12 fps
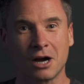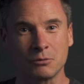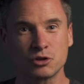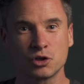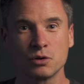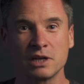I'm
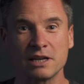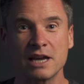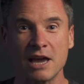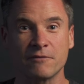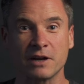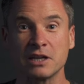shooting at
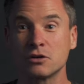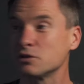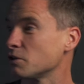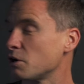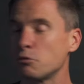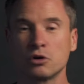f8
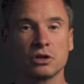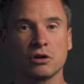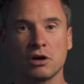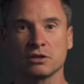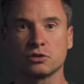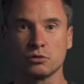because I want
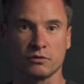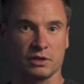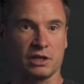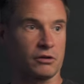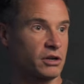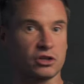like a sort of,
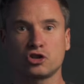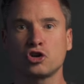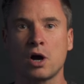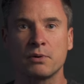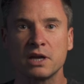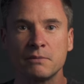you know, like a
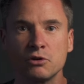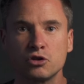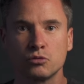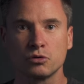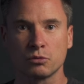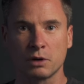sharper
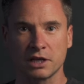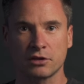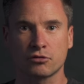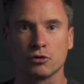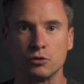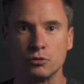image all the way
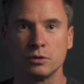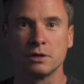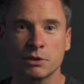through.